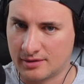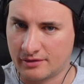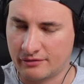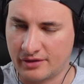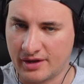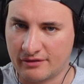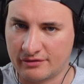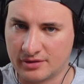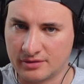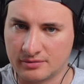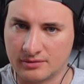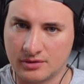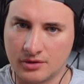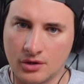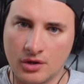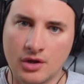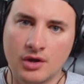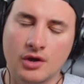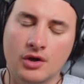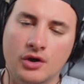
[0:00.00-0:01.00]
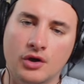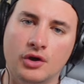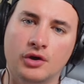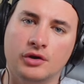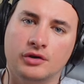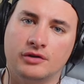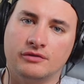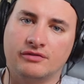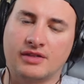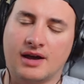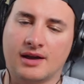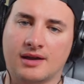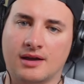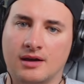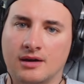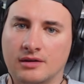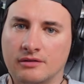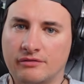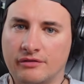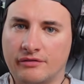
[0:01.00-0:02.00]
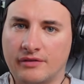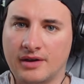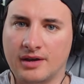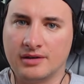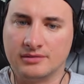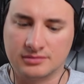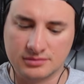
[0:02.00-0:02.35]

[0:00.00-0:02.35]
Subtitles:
Have you ever heard of that kind of affair?